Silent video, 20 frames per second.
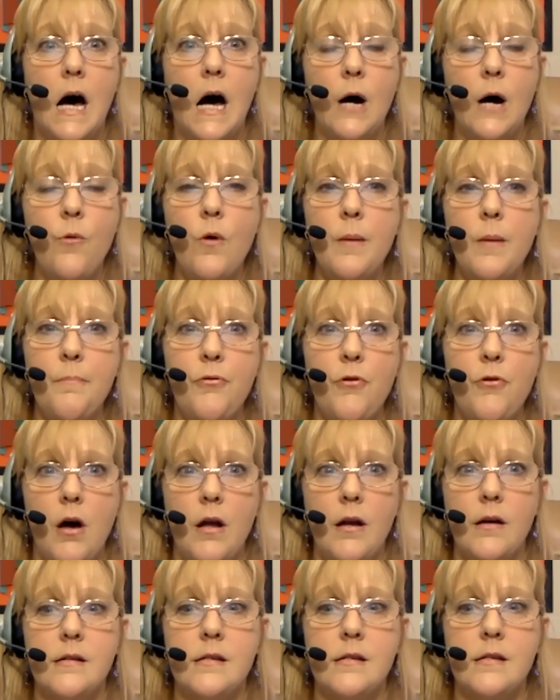I want
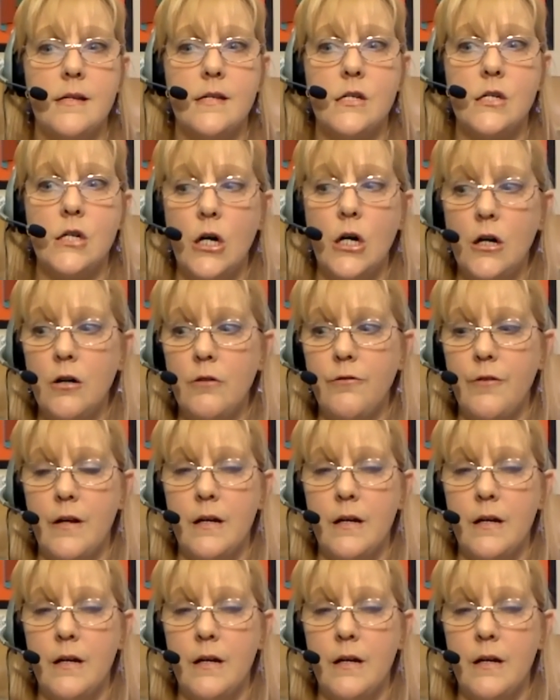products that solve